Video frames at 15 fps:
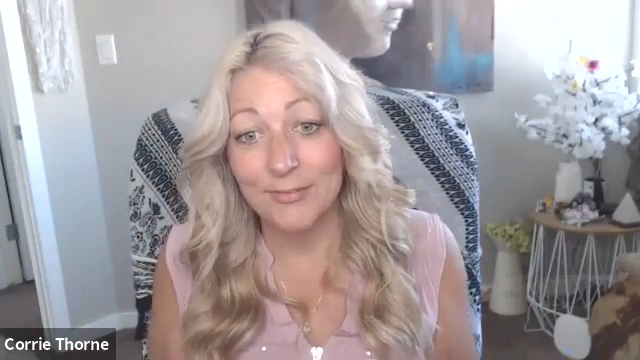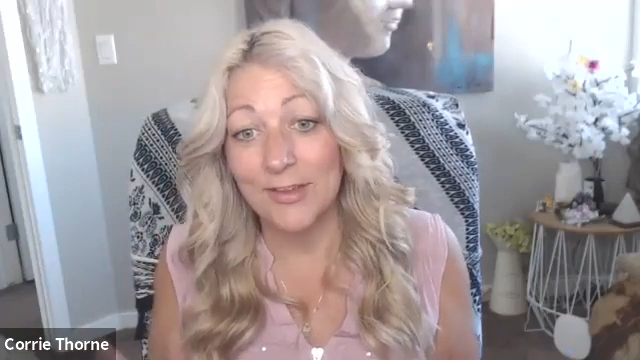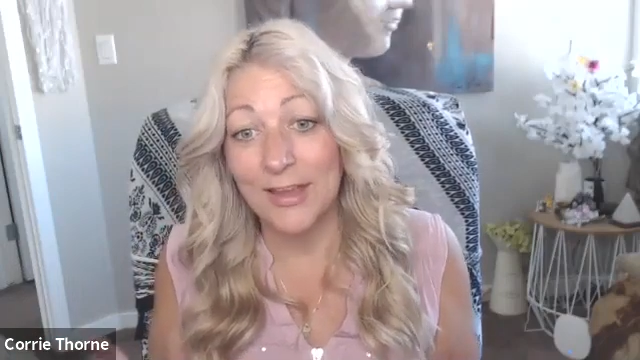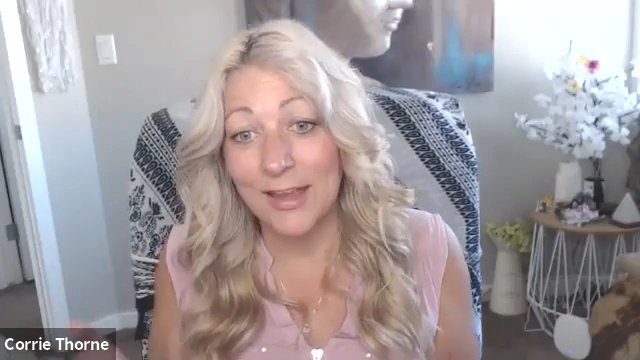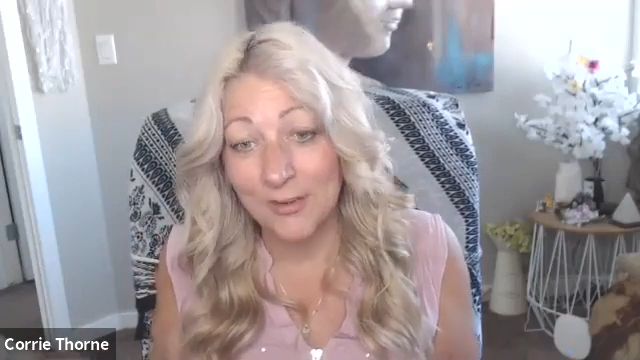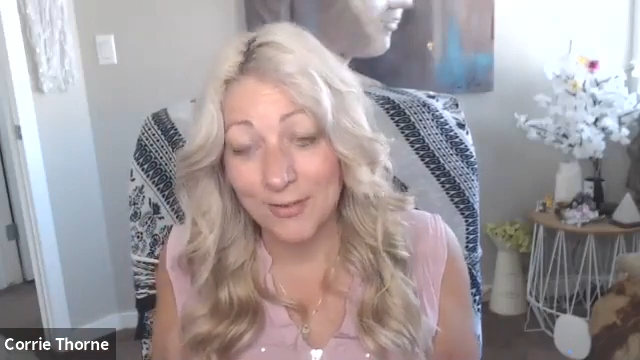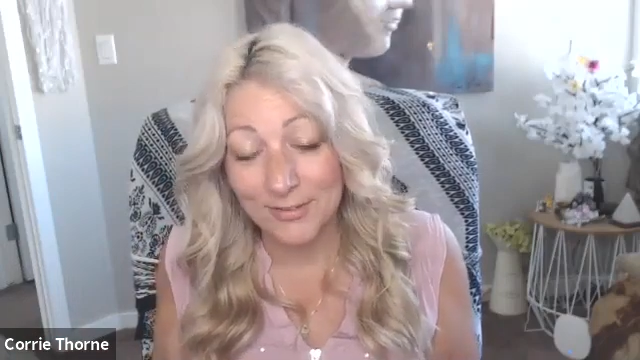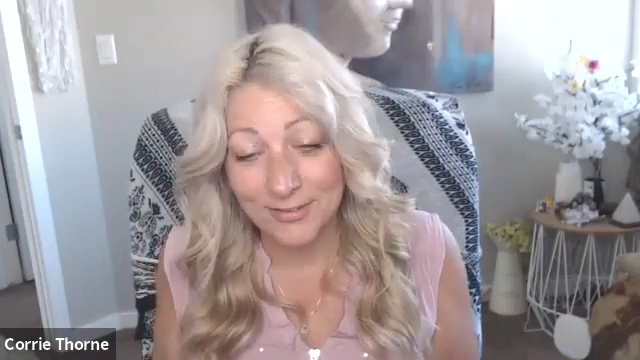
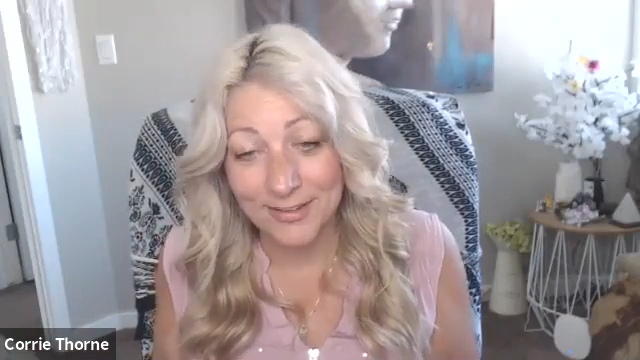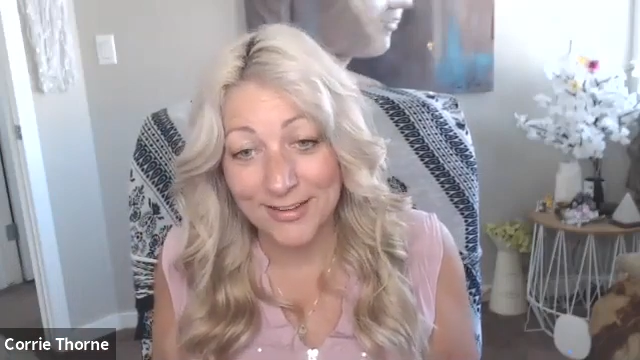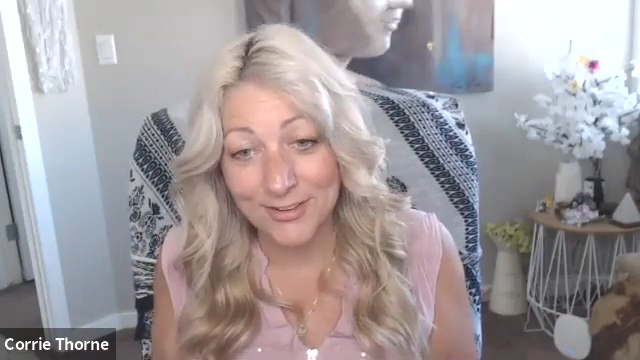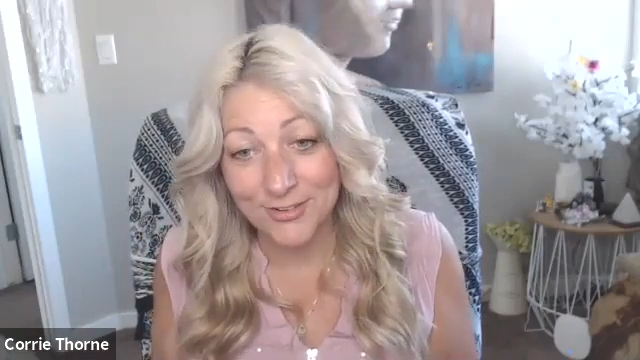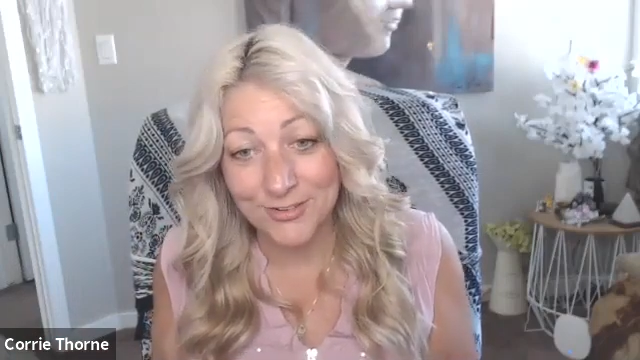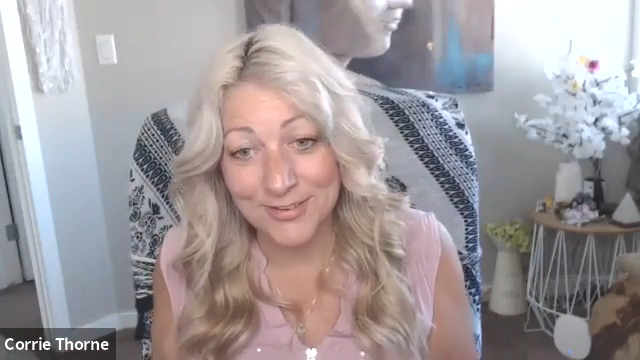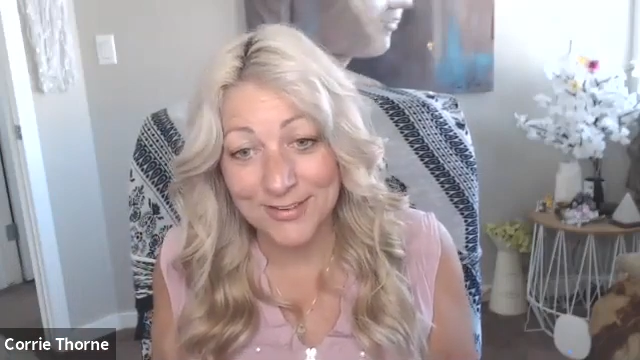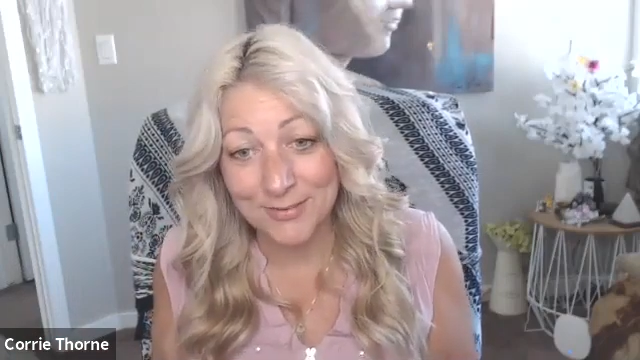Aries
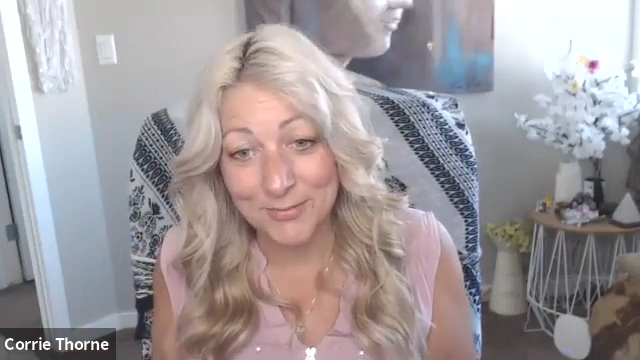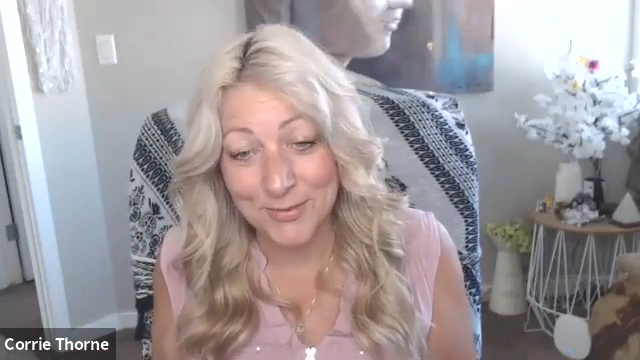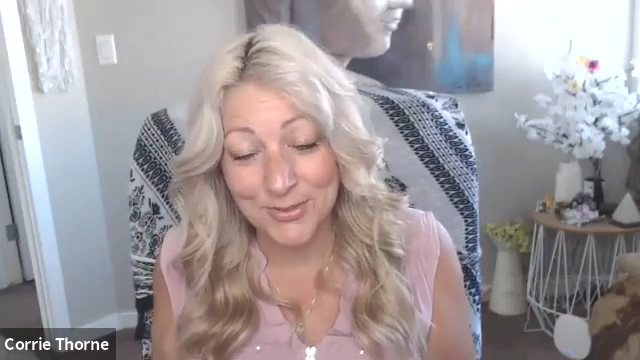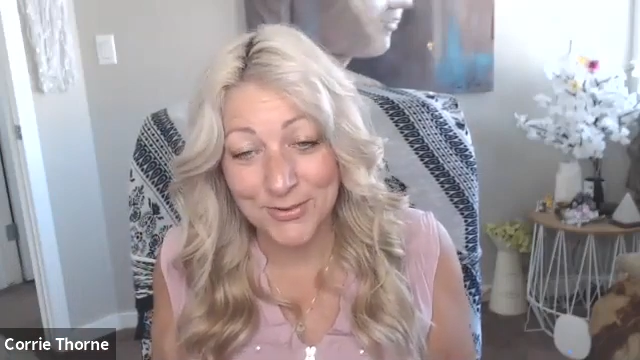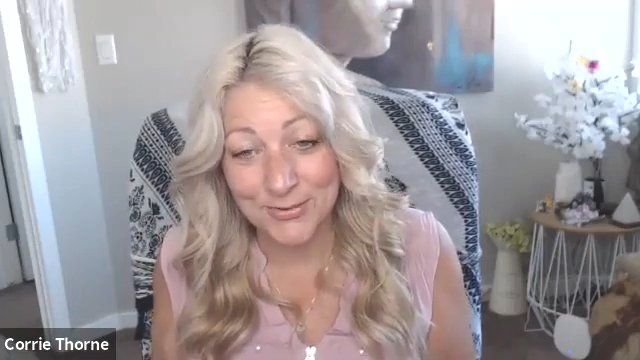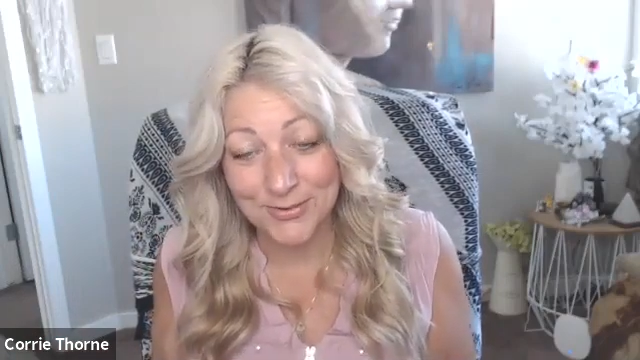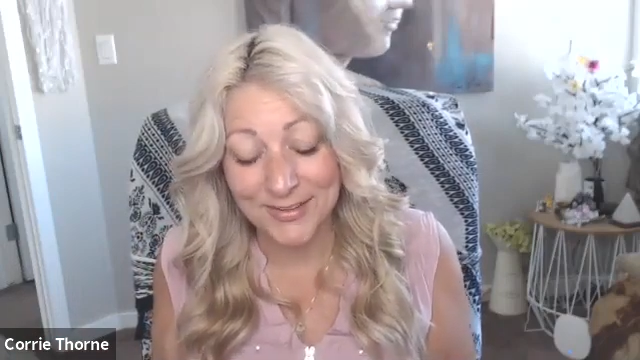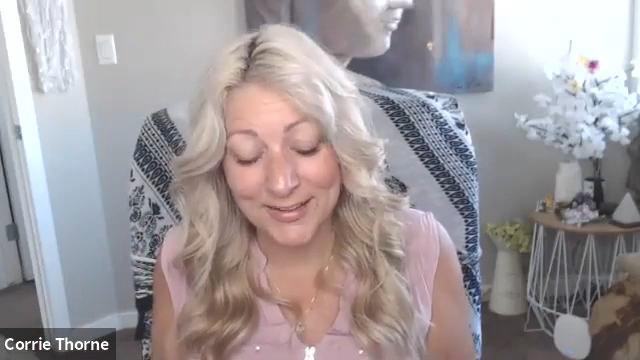energy in with
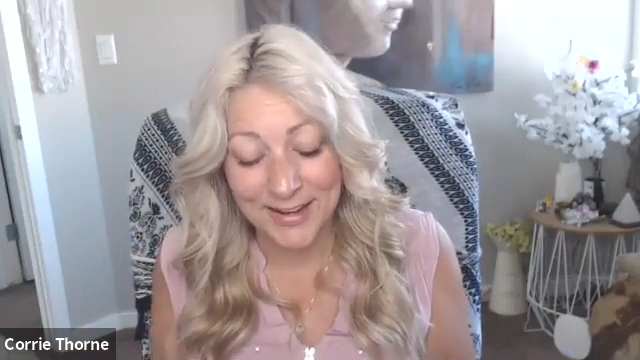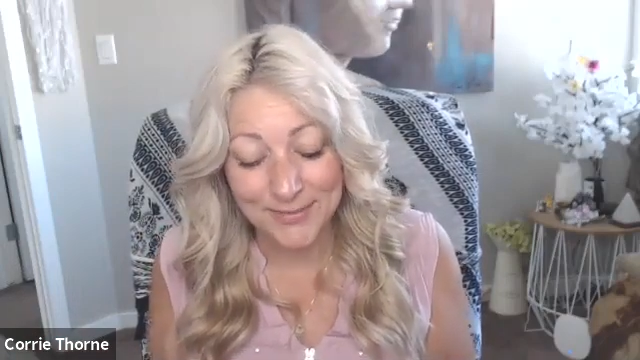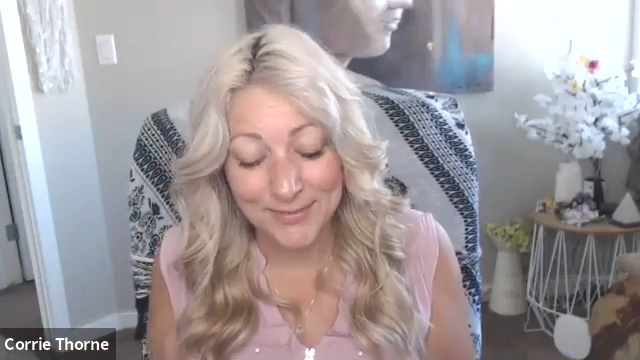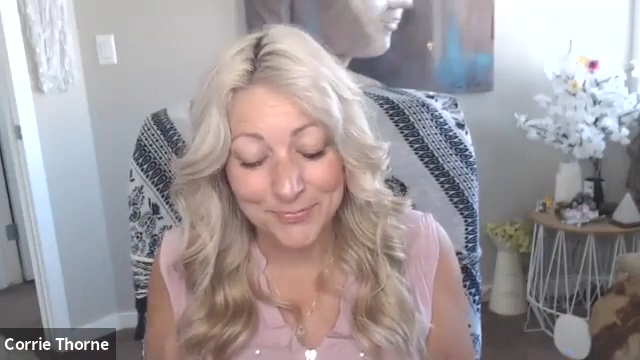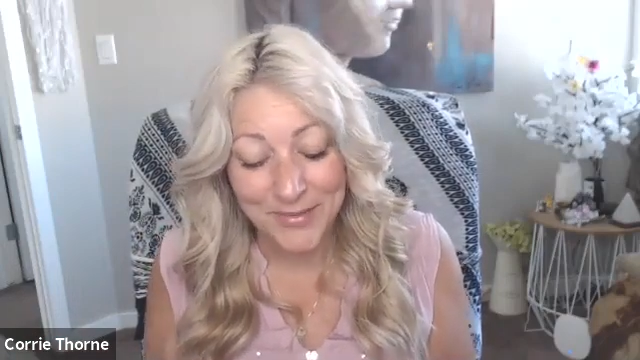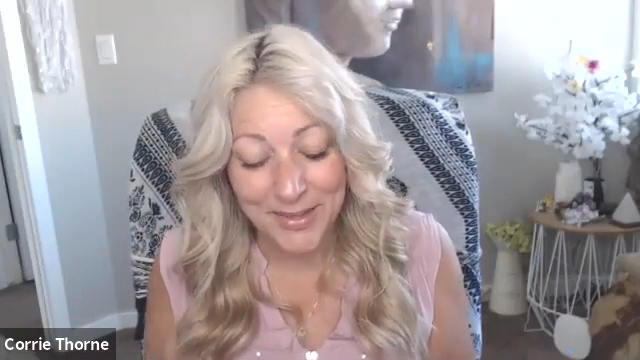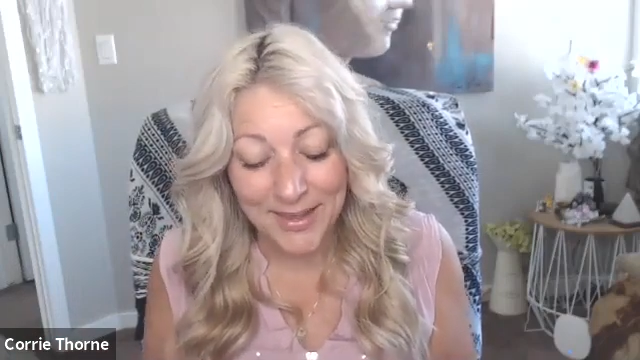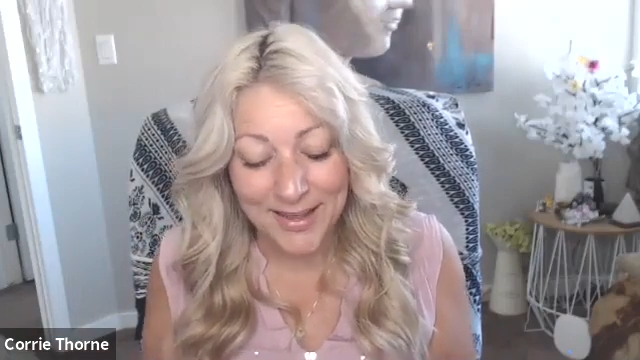you today.
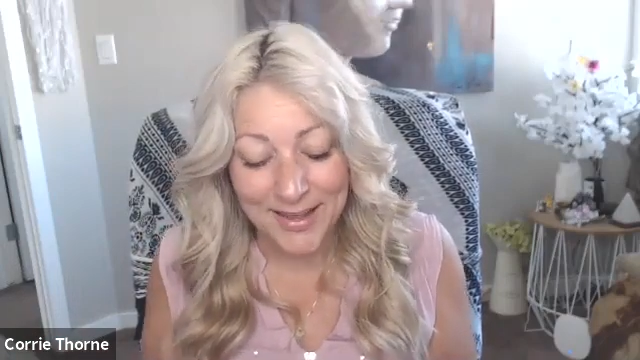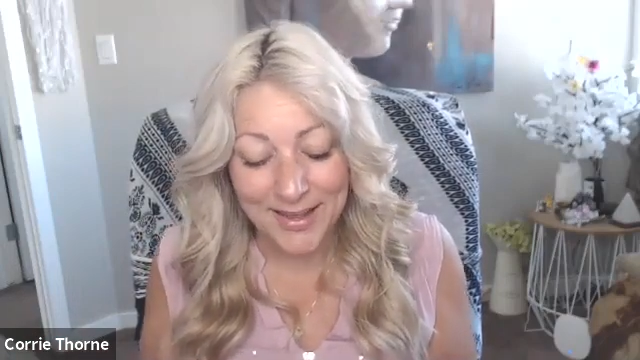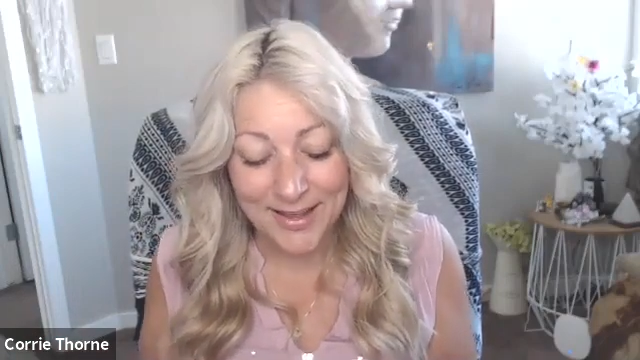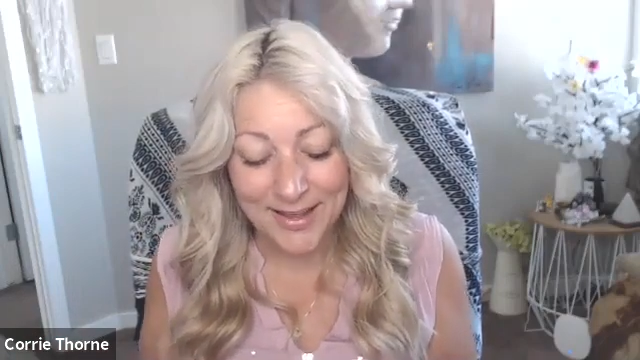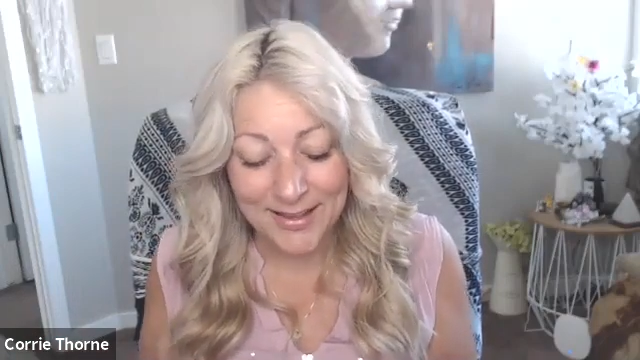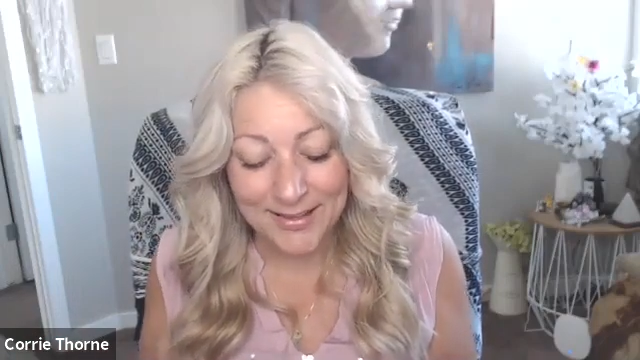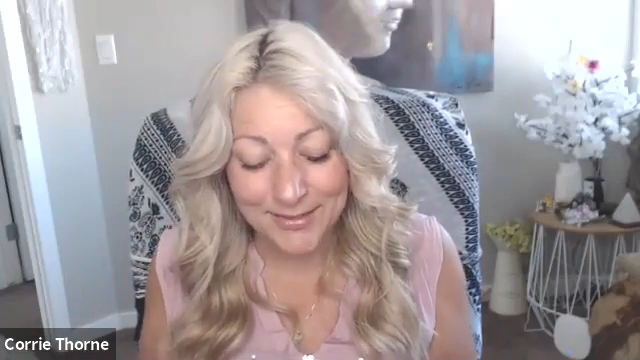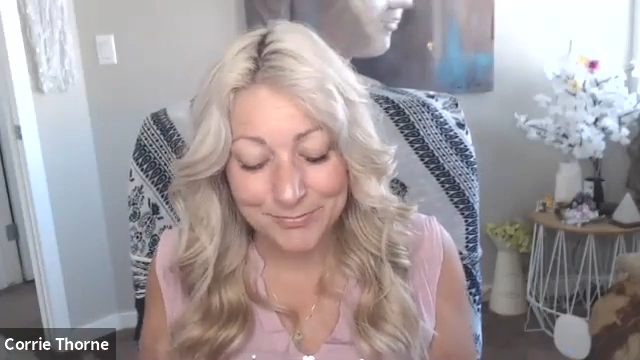
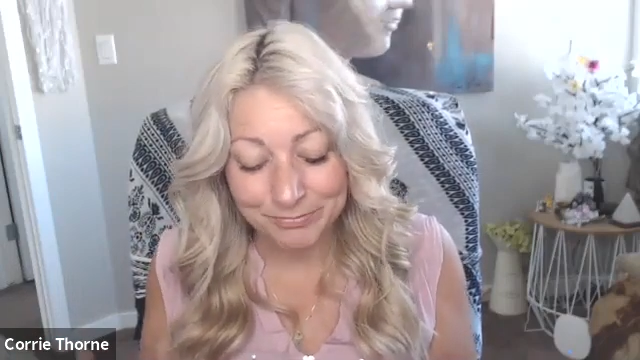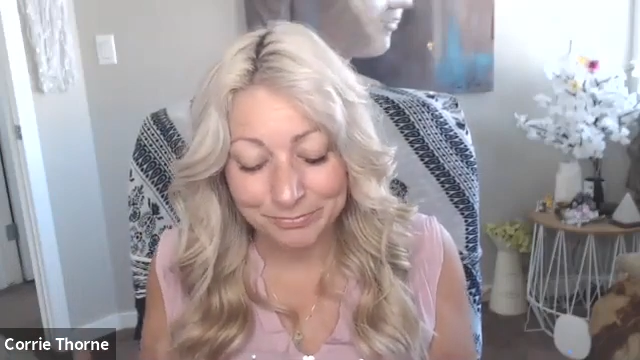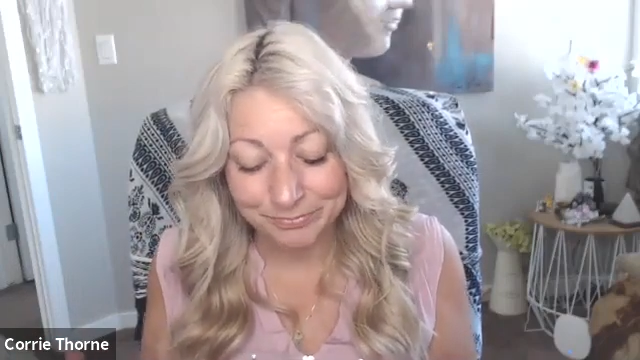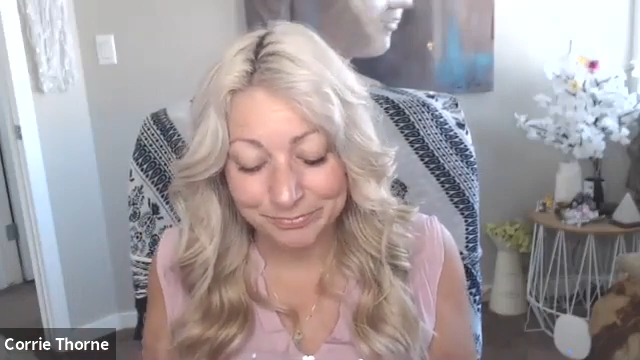And